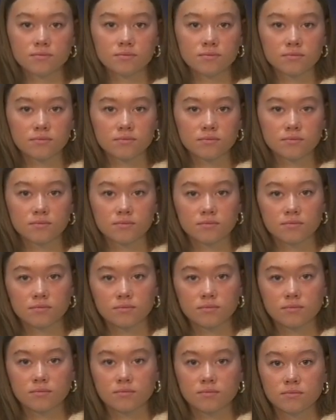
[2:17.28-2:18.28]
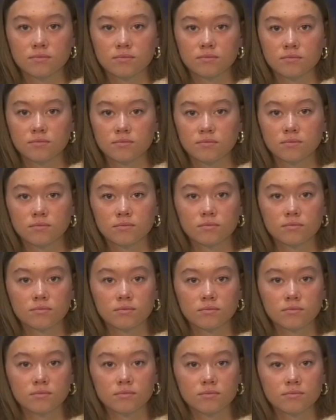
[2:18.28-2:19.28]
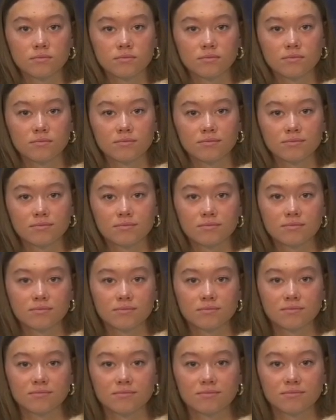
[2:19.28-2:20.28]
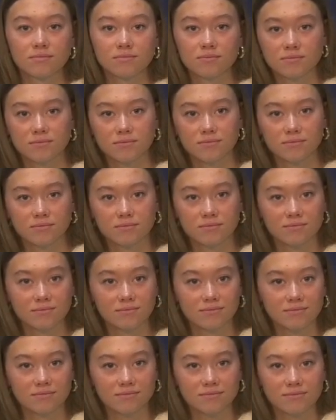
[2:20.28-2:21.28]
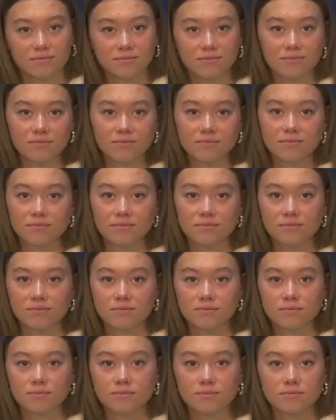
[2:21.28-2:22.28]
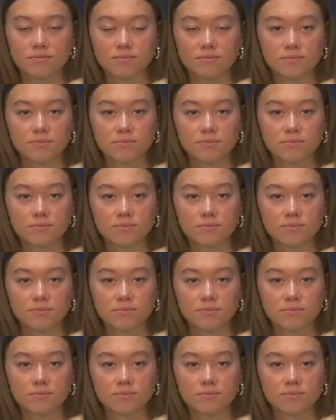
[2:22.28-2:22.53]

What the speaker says: The person shown says nothing.